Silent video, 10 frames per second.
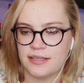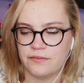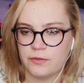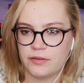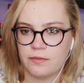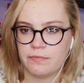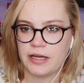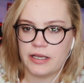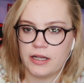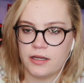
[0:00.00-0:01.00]
selfie with the
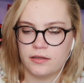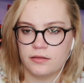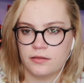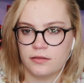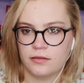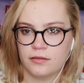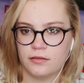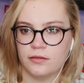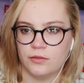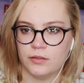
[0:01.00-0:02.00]
bodyguard. Great.
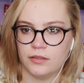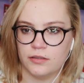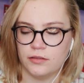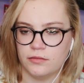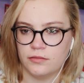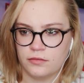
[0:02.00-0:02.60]
Oh god.